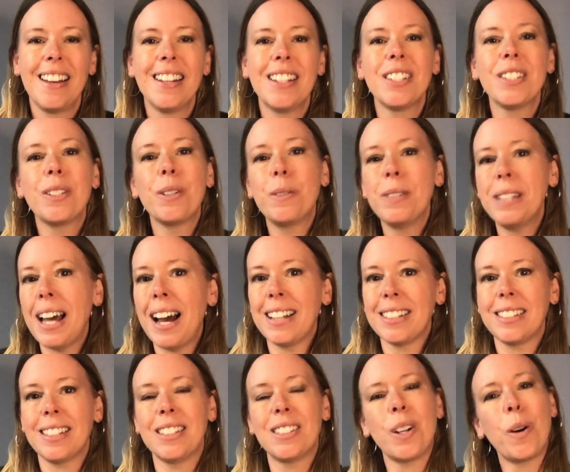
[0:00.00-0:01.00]
So
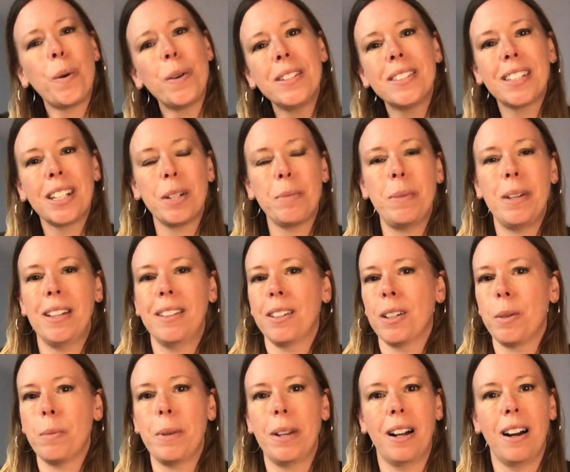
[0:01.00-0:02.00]
yes, it's always going to be a
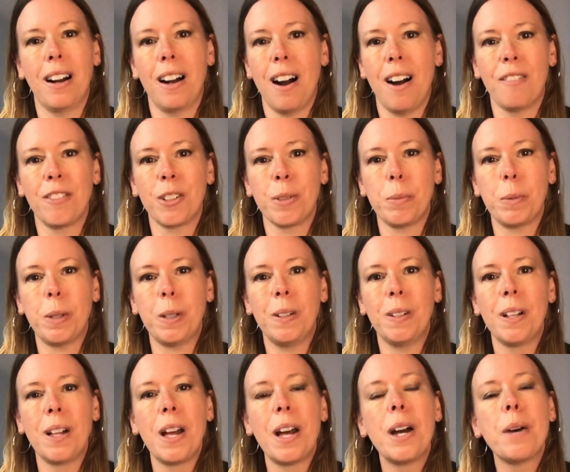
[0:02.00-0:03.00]
little bit uncomfortable,